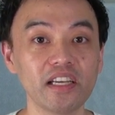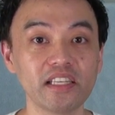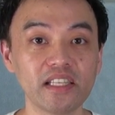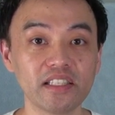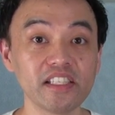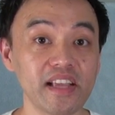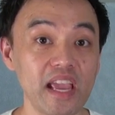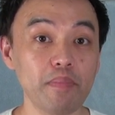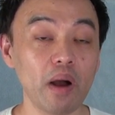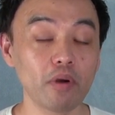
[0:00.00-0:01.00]
is that these
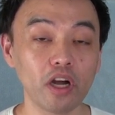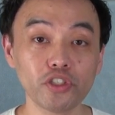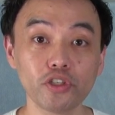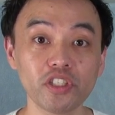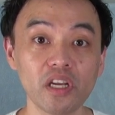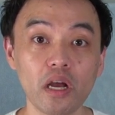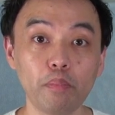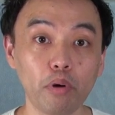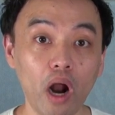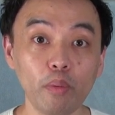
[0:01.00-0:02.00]
K-pop concerts
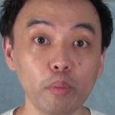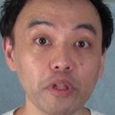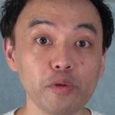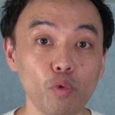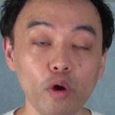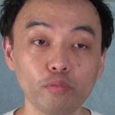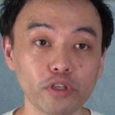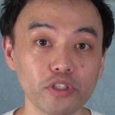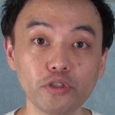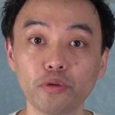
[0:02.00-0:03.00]
probably won't
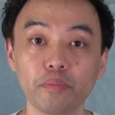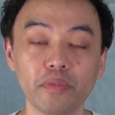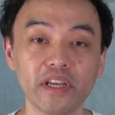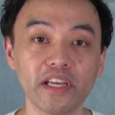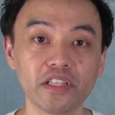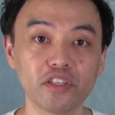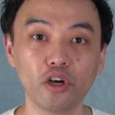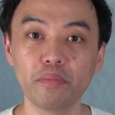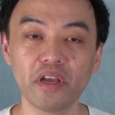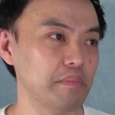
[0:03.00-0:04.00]
resume
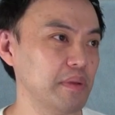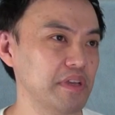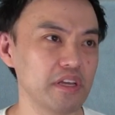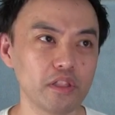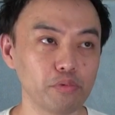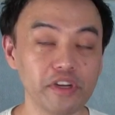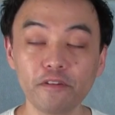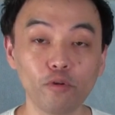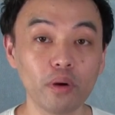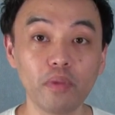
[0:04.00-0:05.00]
until maybe three
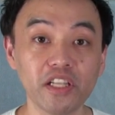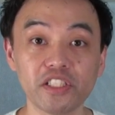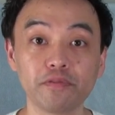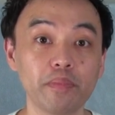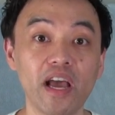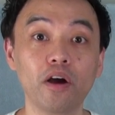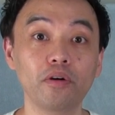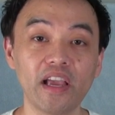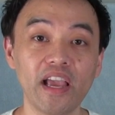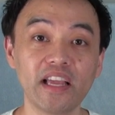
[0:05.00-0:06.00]
to four months from now,